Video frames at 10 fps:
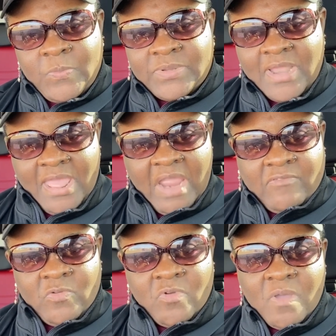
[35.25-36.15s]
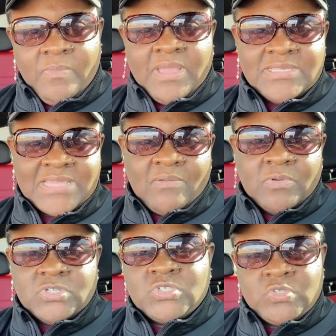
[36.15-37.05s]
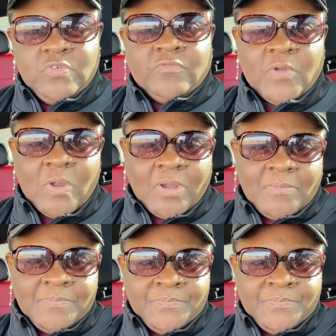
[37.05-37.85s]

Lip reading: but not everyone, because they were just too far